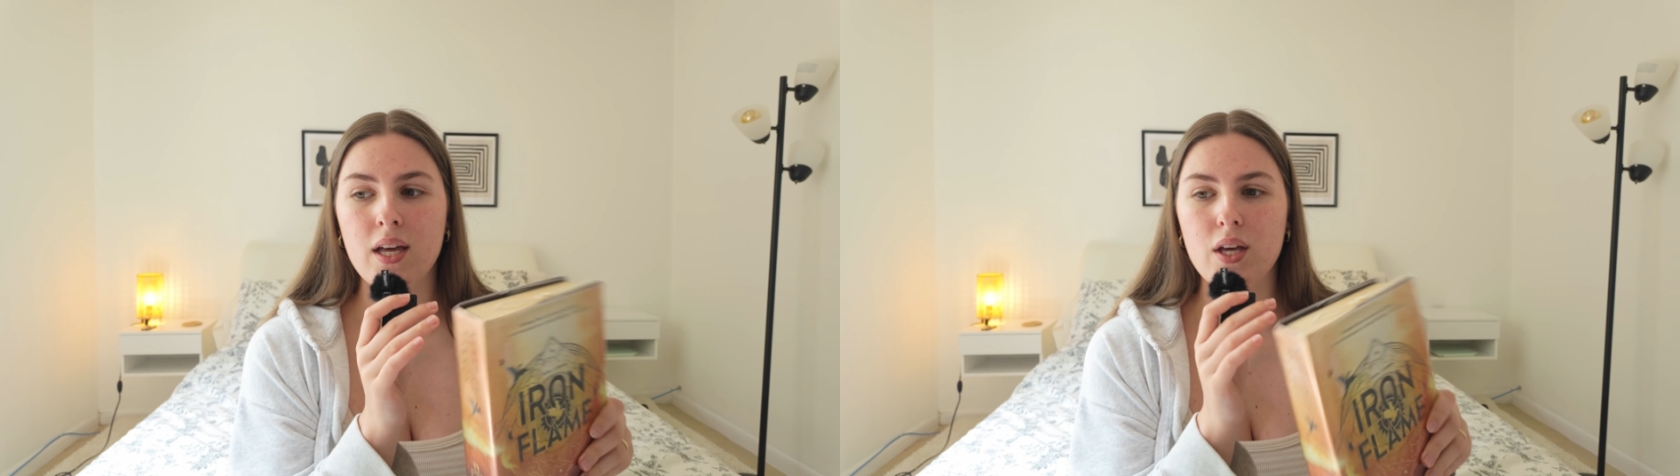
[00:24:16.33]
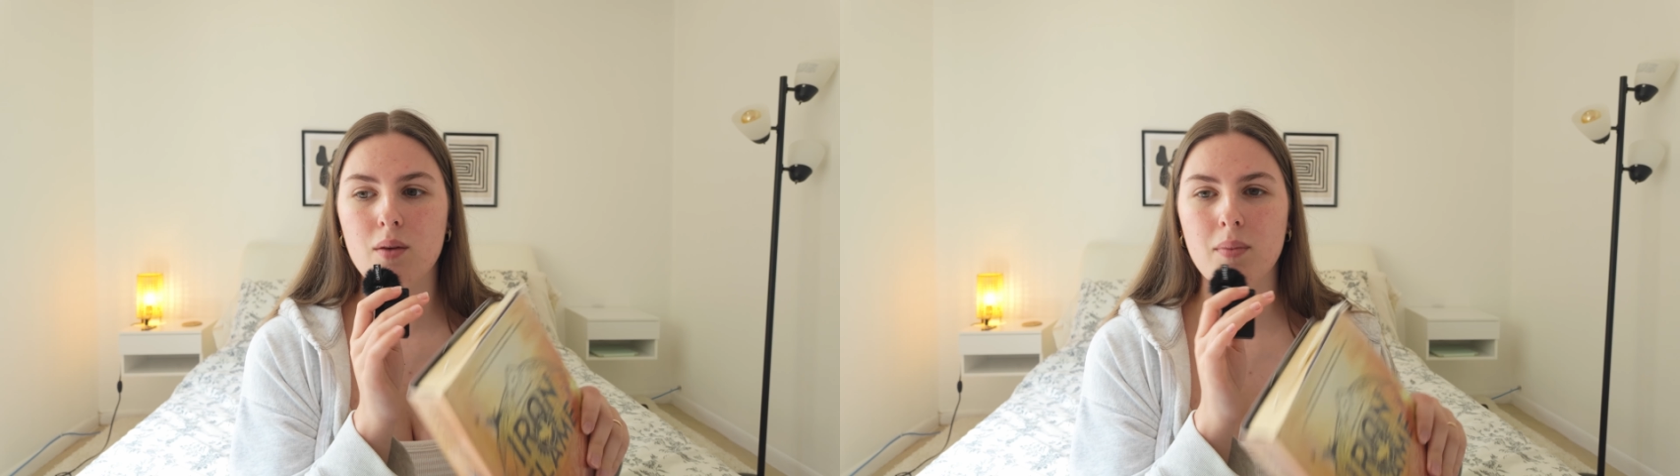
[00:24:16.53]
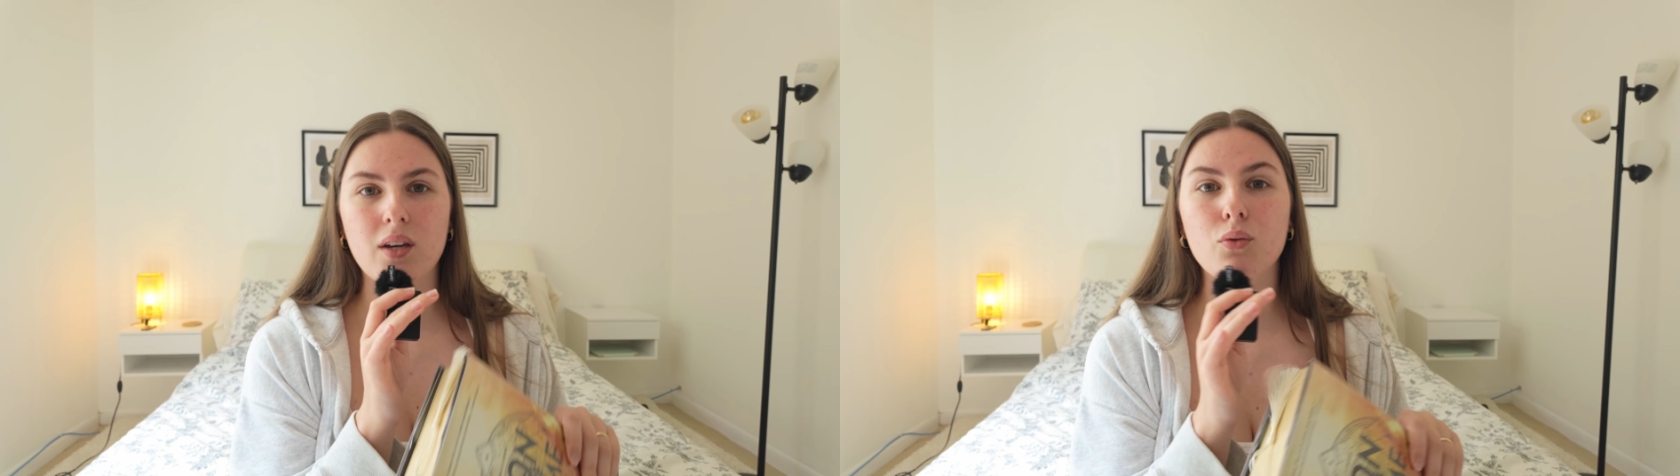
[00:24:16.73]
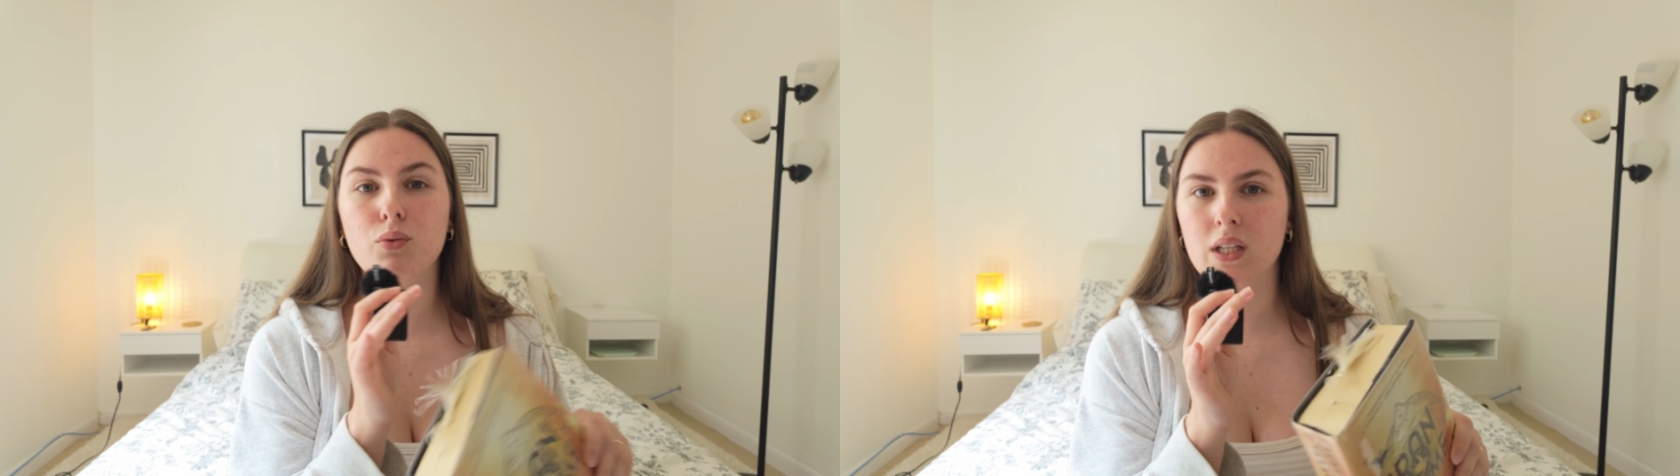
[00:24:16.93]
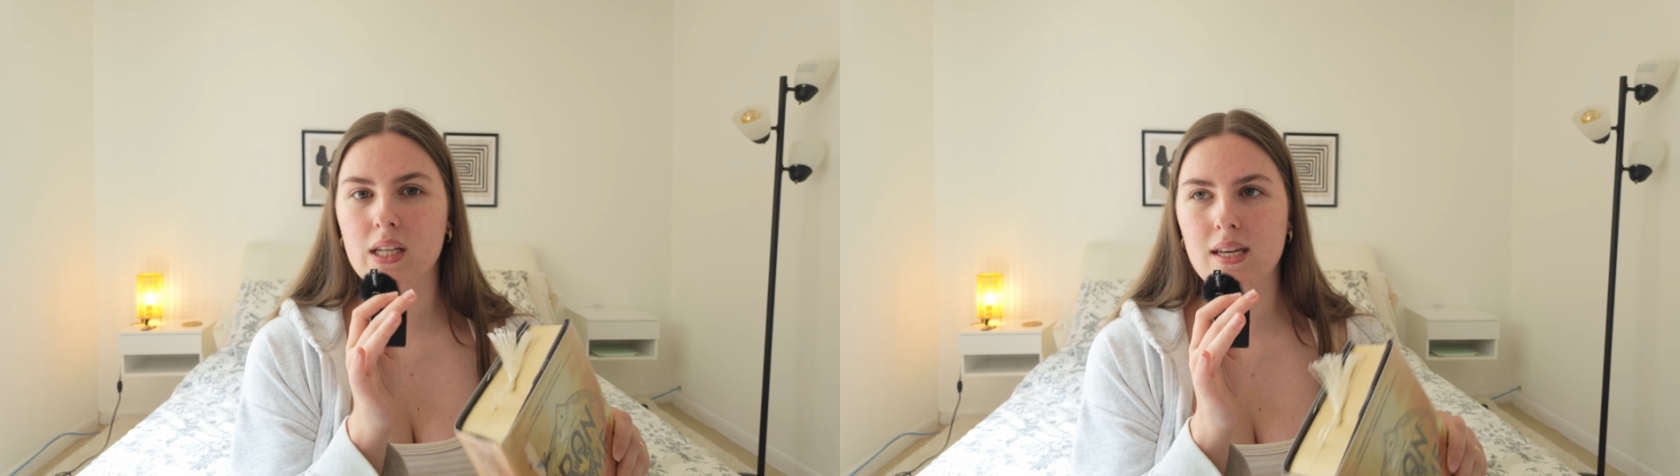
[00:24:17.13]
it made it
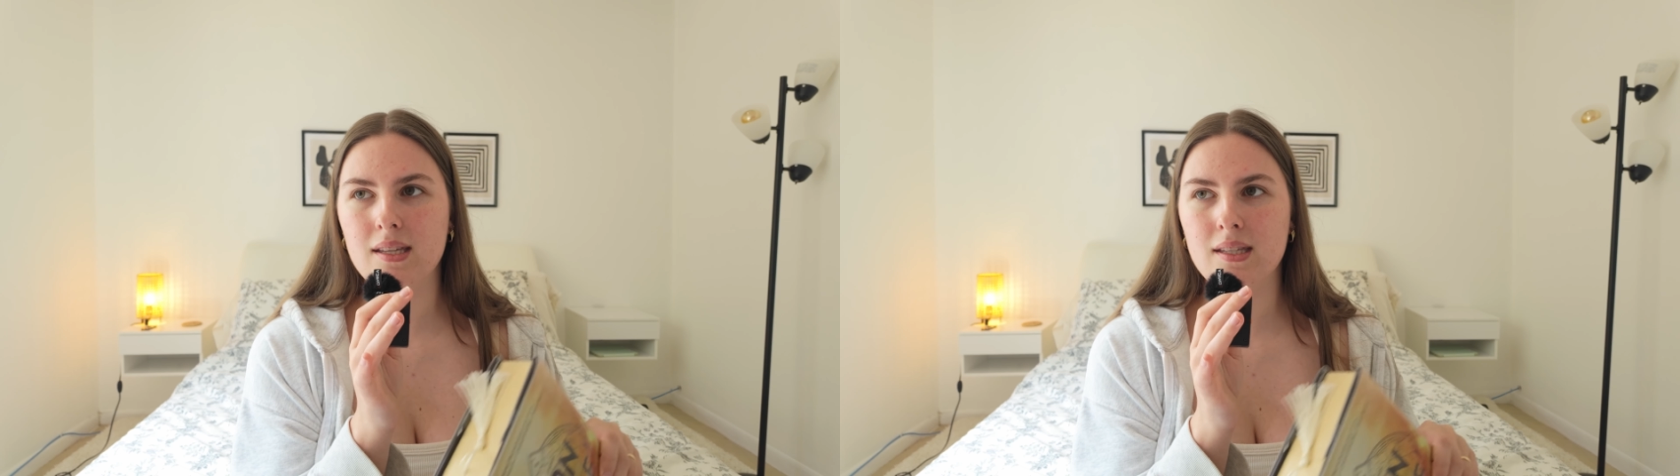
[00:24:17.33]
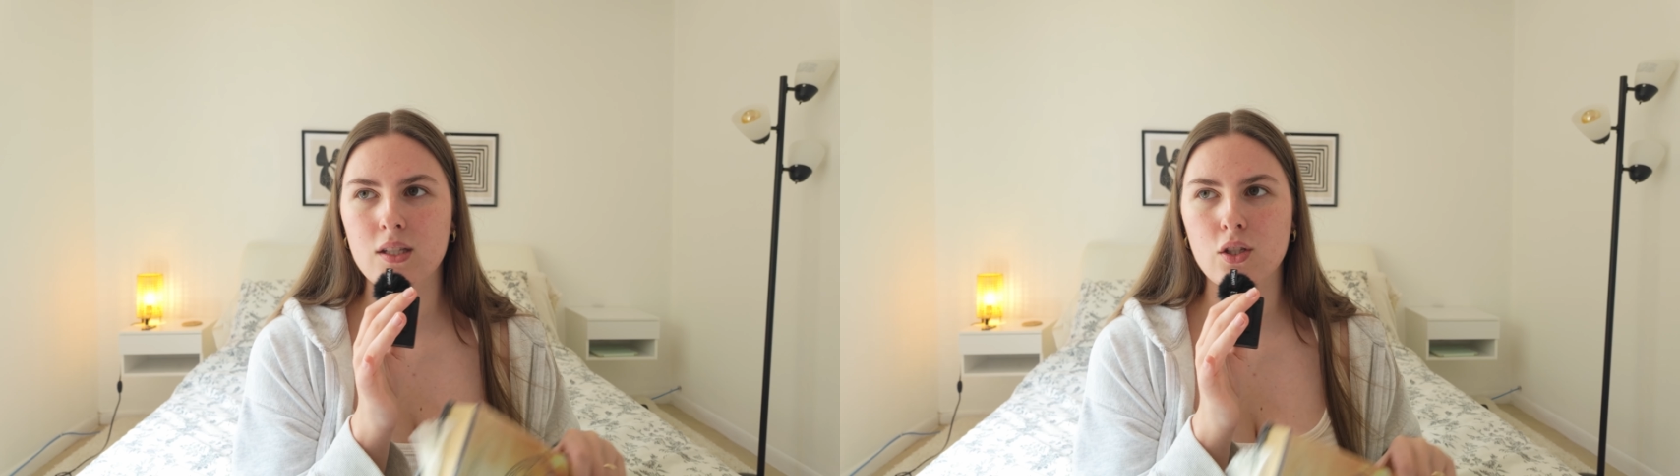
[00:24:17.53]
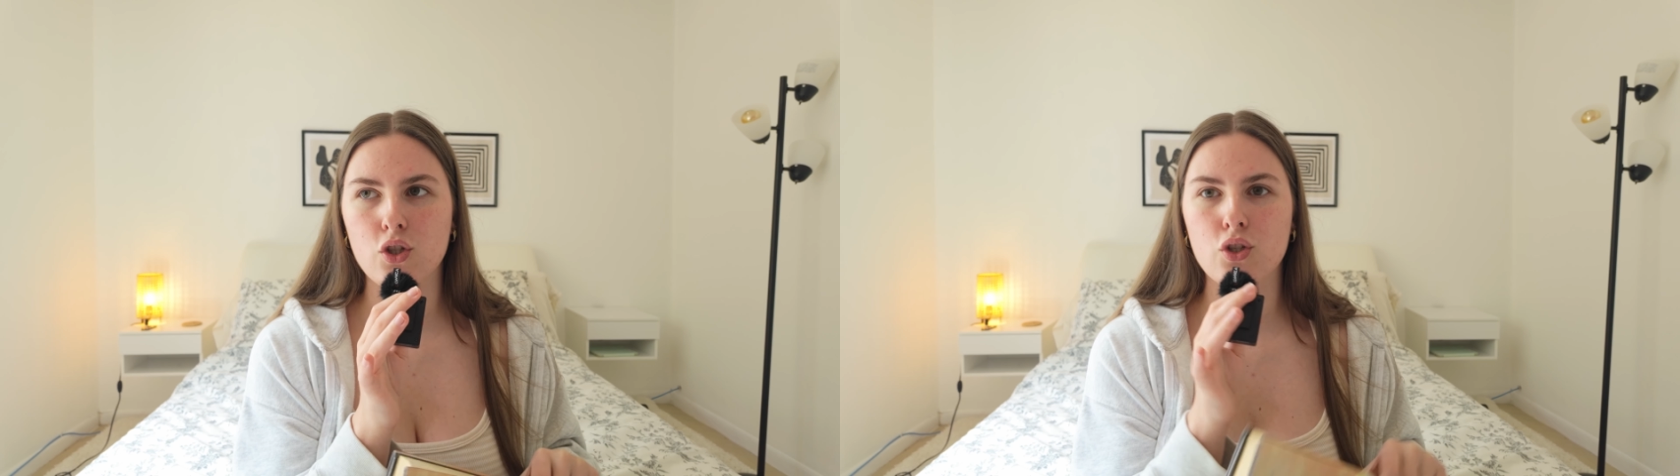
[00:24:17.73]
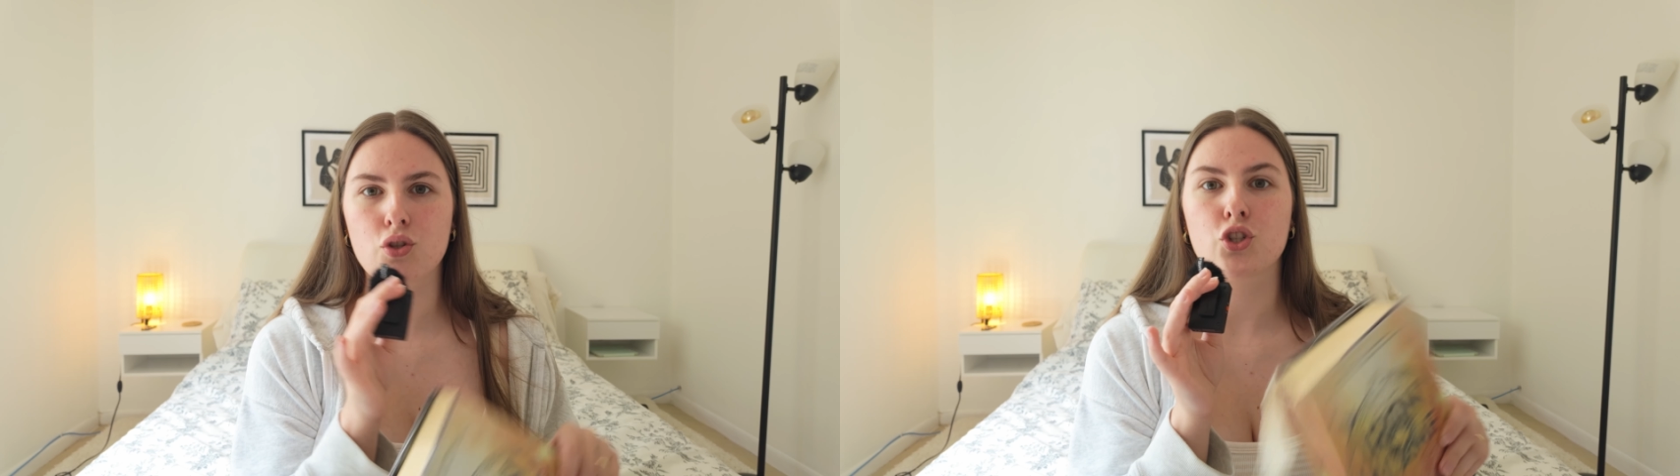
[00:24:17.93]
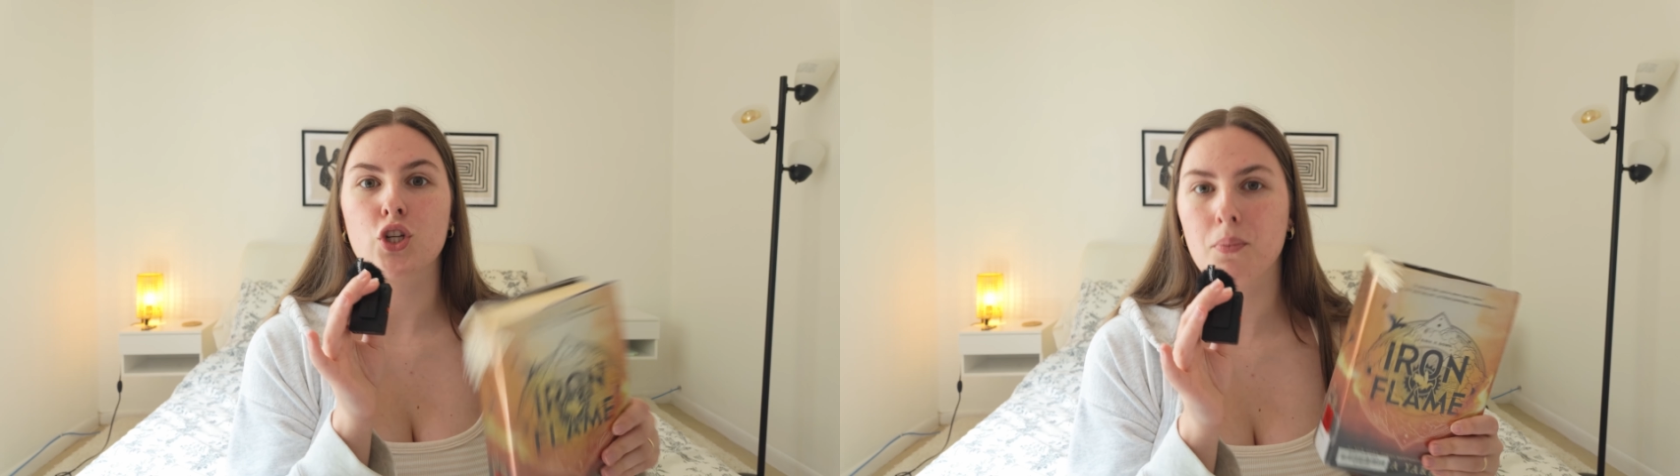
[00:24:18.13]
really easy to just
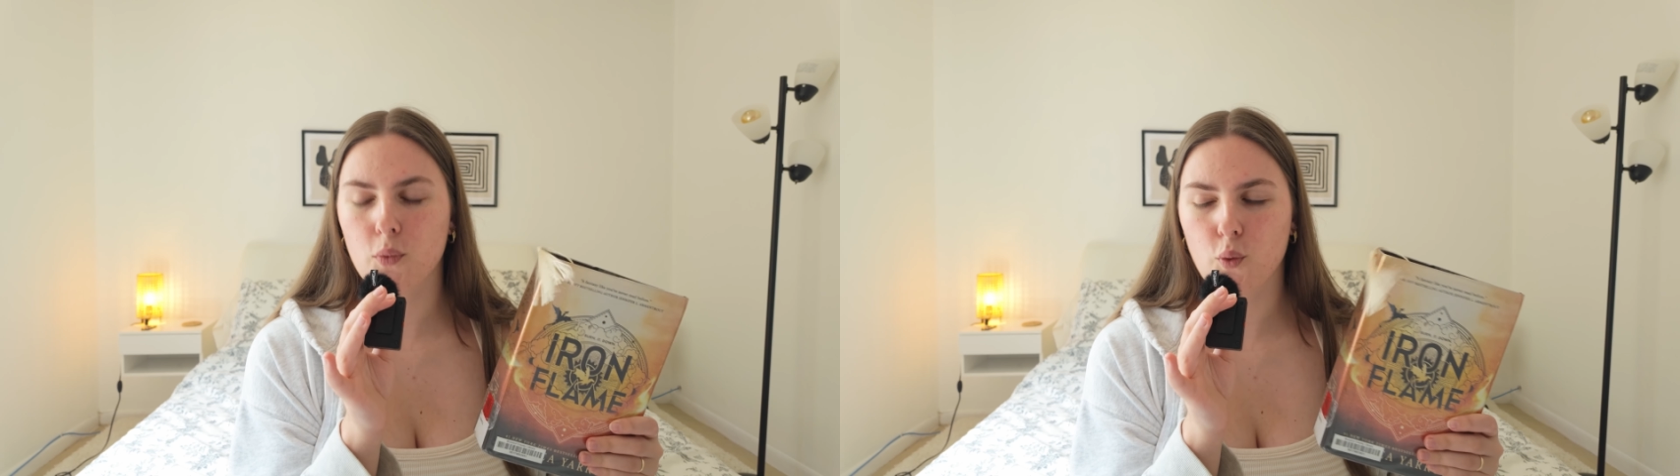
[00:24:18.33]
jump